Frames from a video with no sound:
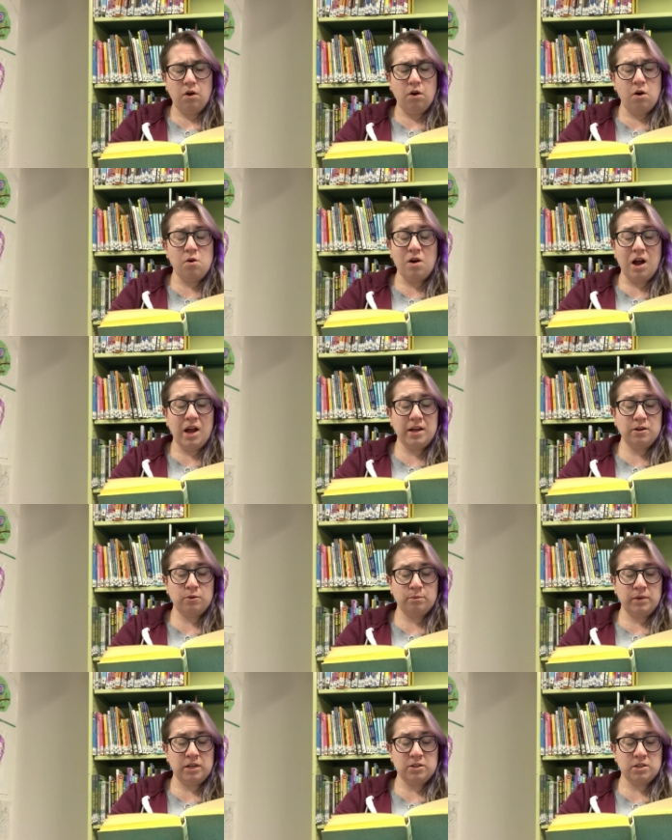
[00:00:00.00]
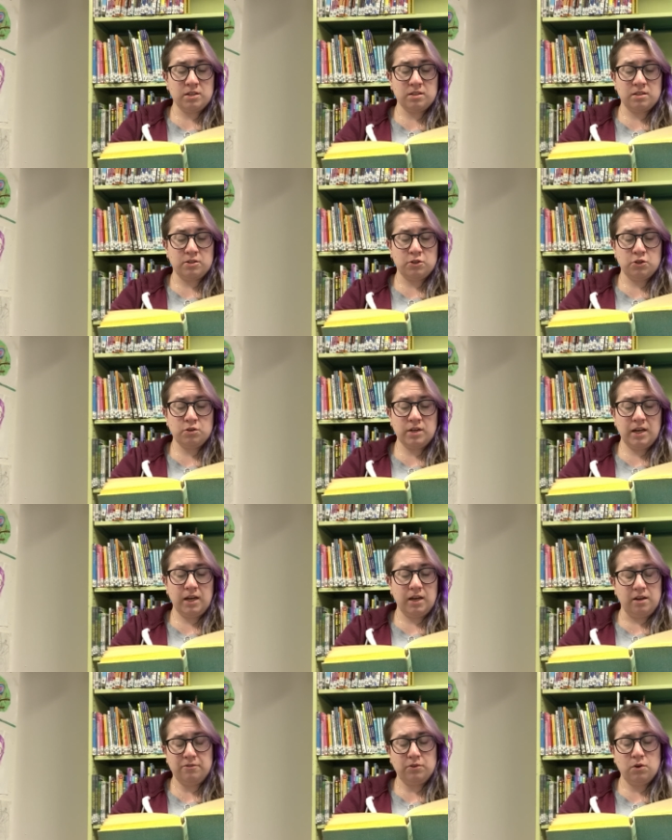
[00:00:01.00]
Oh, I don't mean just the
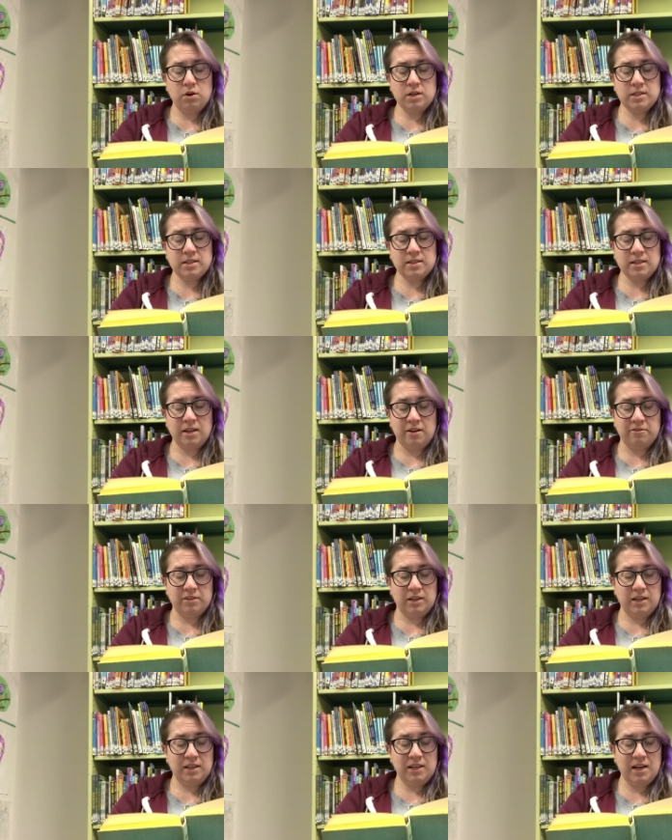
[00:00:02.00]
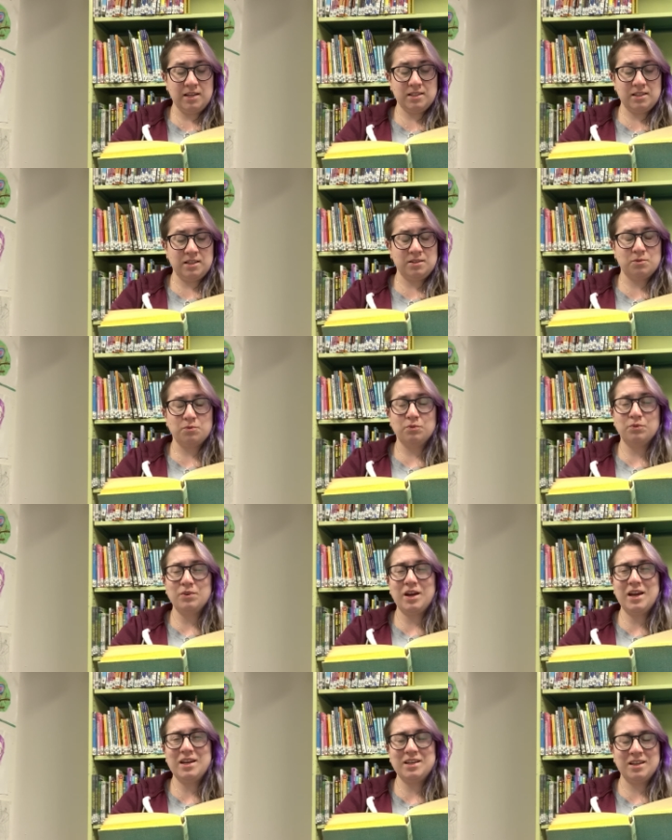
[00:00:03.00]
tree. Of course it's lovely. Yes, it's
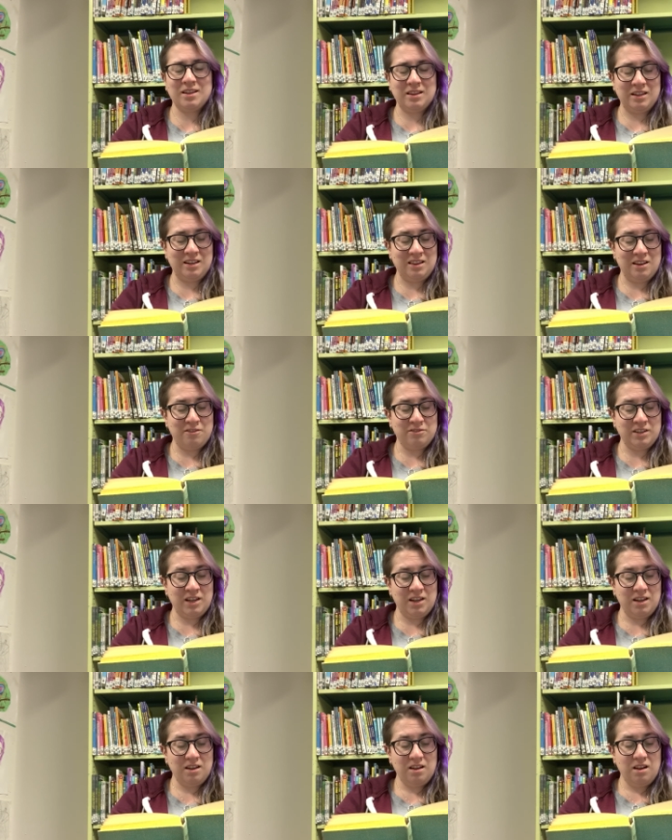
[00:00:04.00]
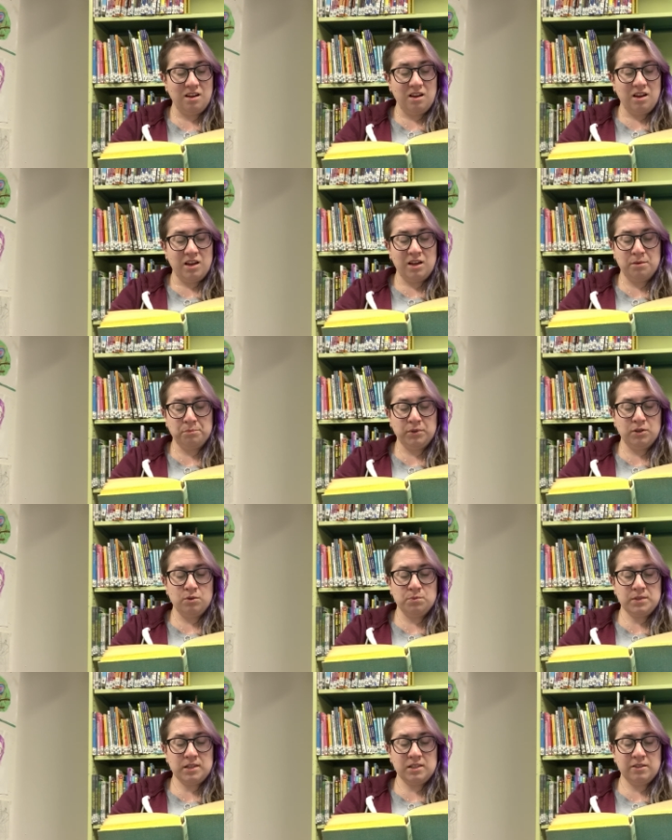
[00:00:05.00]
radiantly lovely. It
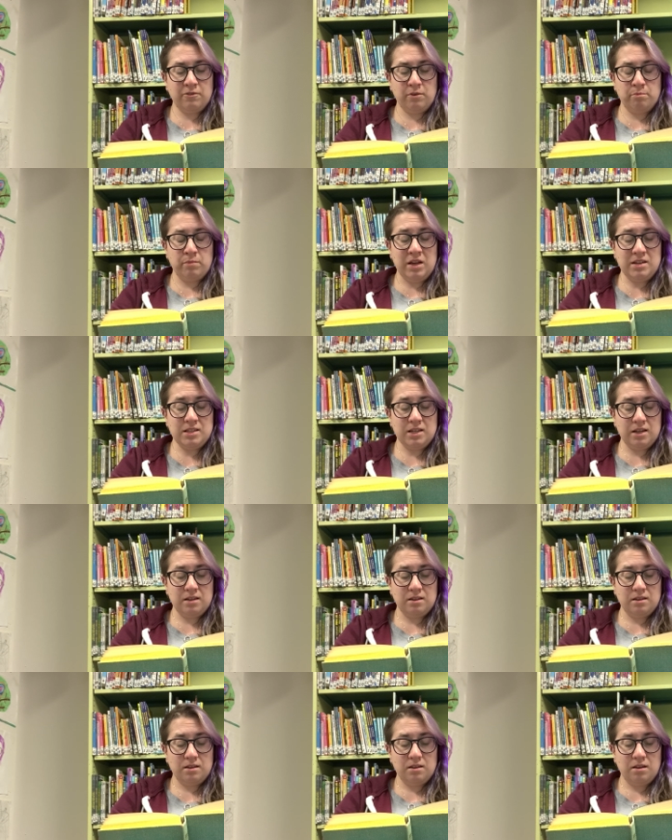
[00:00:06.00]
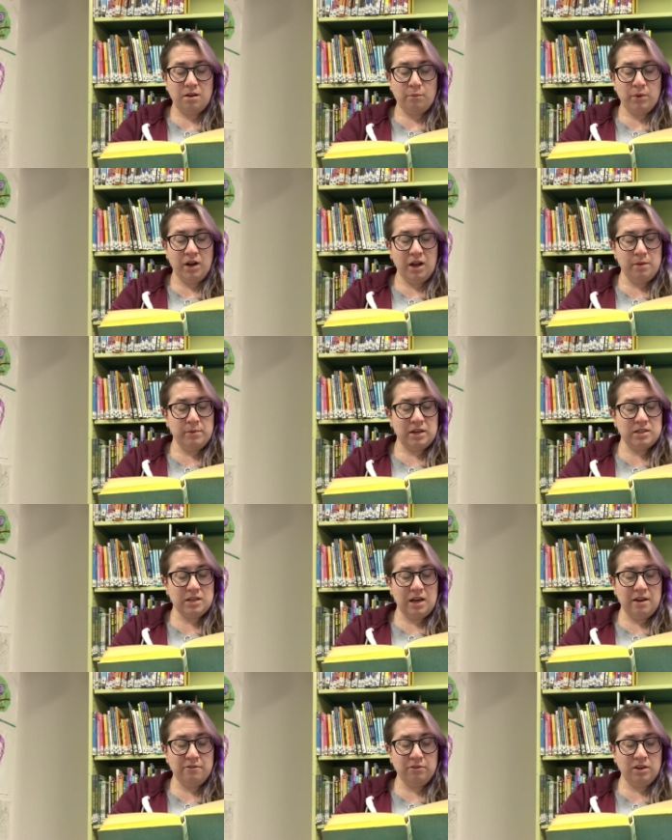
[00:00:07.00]
blooms as if it meant it. But I meant
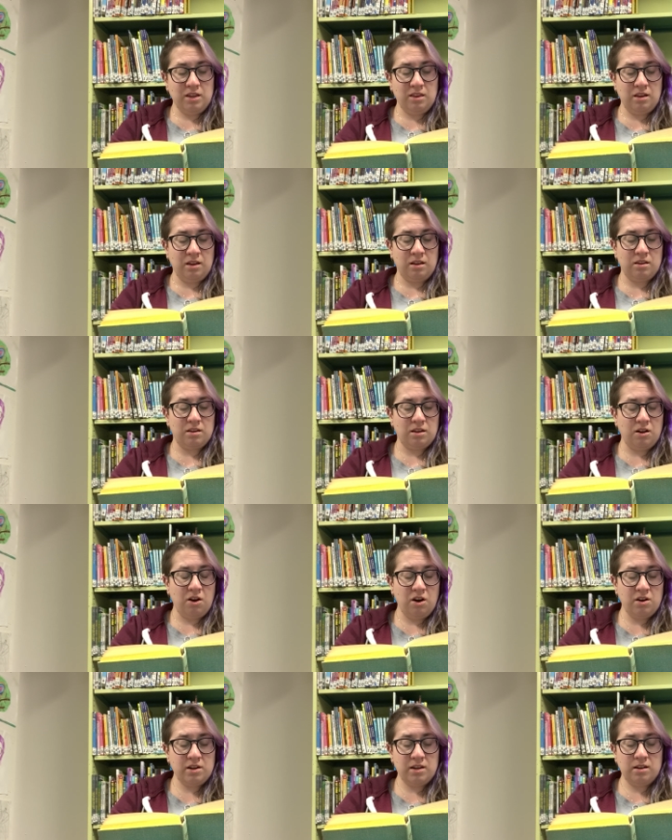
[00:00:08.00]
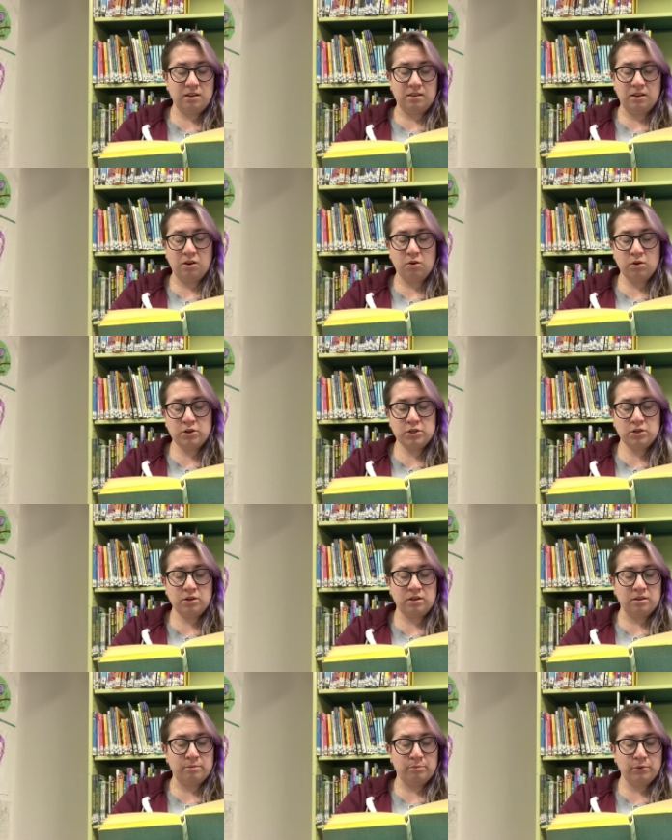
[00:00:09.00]
everything the garden, and the
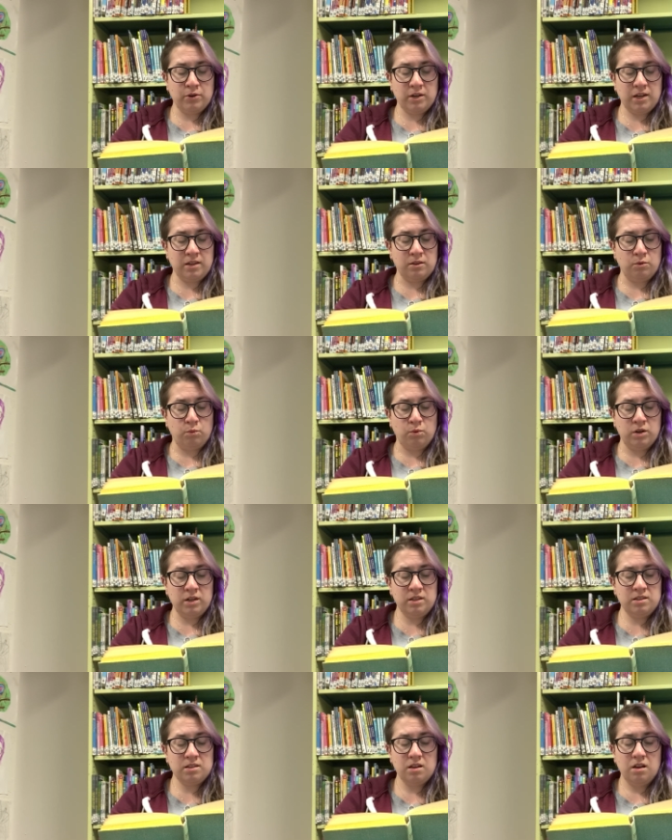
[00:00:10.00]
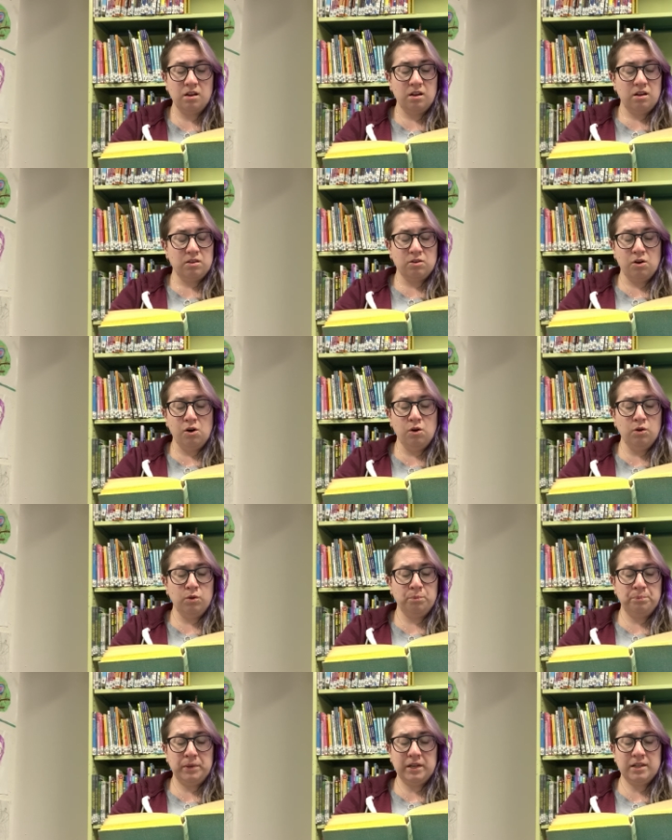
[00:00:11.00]
orchard, and the brook, and the woods, the
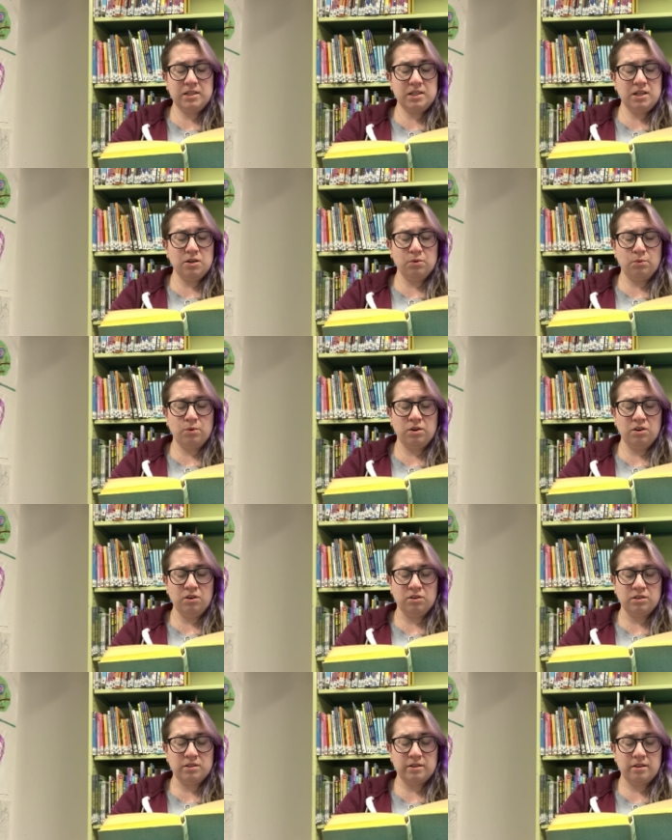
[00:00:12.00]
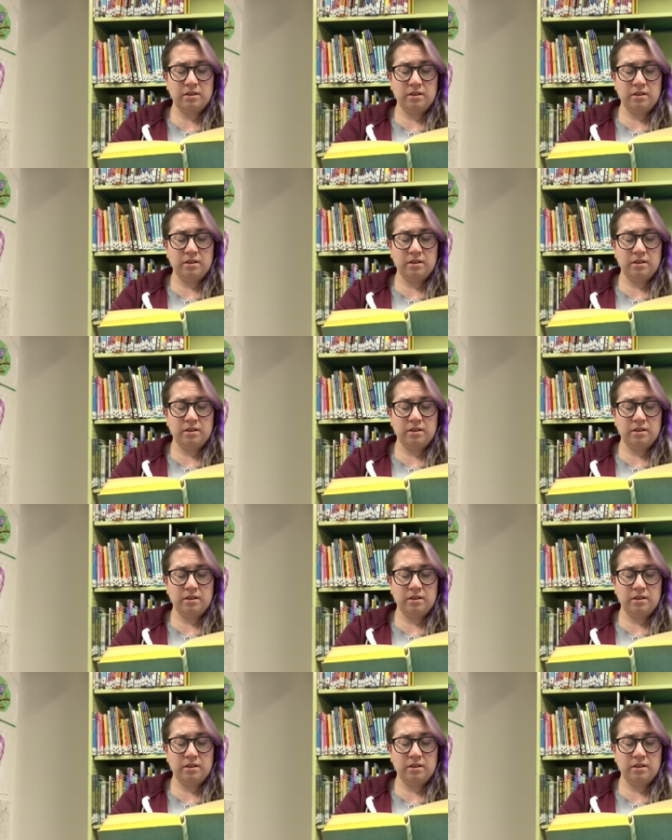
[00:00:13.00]
whole big dear world.